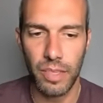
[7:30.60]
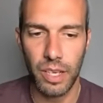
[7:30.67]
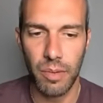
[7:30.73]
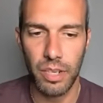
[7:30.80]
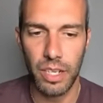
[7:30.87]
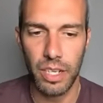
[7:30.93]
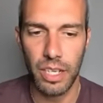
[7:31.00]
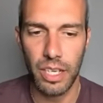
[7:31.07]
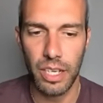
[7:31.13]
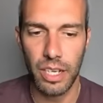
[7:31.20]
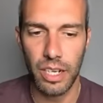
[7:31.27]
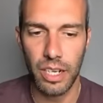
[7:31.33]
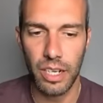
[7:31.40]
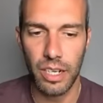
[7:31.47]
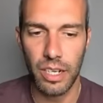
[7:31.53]
Coming in
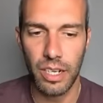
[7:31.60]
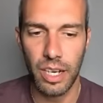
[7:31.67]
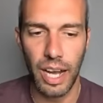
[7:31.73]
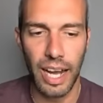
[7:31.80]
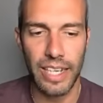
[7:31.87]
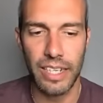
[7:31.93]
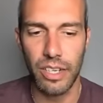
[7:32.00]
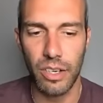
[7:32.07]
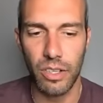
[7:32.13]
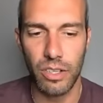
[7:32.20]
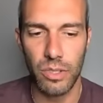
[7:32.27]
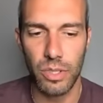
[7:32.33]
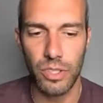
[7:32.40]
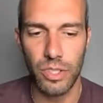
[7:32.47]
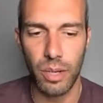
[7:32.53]
here, I know
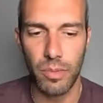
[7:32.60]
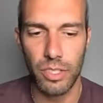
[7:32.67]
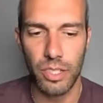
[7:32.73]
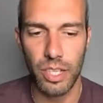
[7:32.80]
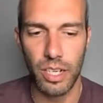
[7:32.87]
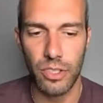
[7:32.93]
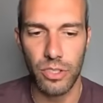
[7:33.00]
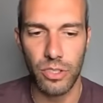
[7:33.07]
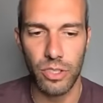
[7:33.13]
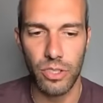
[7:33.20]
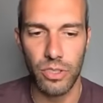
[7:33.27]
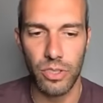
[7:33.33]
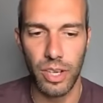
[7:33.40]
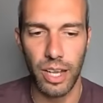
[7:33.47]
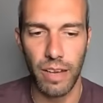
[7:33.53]
the switch timer is kind of
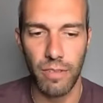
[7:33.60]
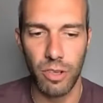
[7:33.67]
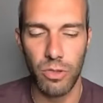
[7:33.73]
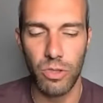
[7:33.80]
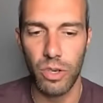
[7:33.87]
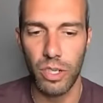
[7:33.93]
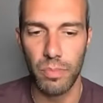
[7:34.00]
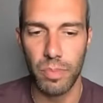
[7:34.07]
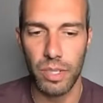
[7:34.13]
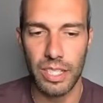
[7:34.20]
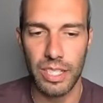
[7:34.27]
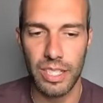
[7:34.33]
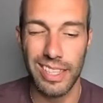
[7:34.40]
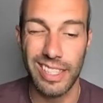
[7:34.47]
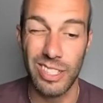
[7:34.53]
screwed, so I have no choice but
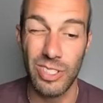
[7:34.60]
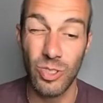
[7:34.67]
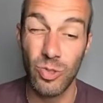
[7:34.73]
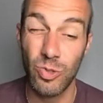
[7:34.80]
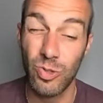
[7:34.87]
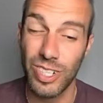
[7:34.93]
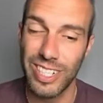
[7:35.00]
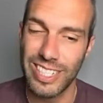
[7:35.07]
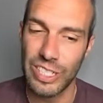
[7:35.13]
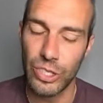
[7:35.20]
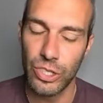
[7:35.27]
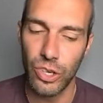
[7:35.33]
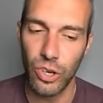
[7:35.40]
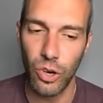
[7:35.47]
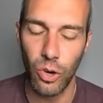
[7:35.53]
to take this
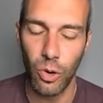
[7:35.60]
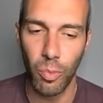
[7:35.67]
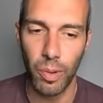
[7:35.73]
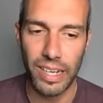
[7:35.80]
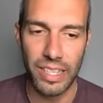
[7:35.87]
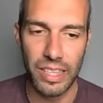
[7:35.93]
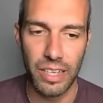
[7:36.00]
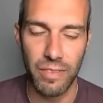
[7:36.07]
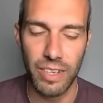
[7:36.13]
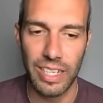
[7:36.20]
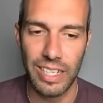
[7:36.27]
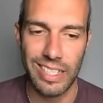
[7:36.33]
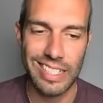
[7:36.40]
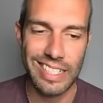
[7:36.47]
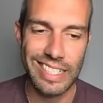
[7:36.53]
Crunch. Hope I can live
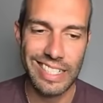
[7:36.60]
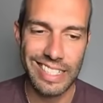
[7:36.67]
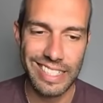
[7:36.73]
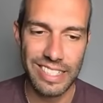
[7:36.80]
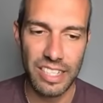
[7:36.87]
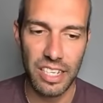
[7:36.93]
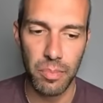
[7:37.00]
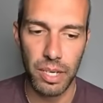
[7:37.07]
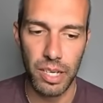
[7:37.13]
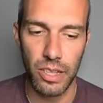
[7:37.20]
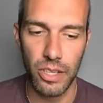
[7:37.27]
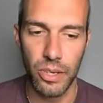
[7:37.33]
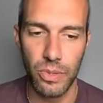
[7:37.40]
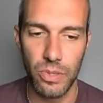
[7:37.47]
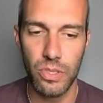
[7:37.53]
it. Gonna be
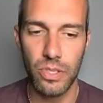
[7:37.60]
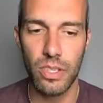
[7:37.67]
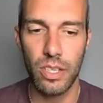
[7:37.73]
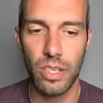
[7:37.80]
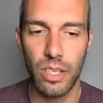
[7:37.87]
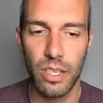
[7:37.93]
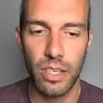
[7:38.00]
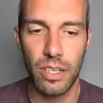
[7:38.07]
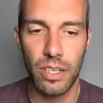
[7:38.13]
close.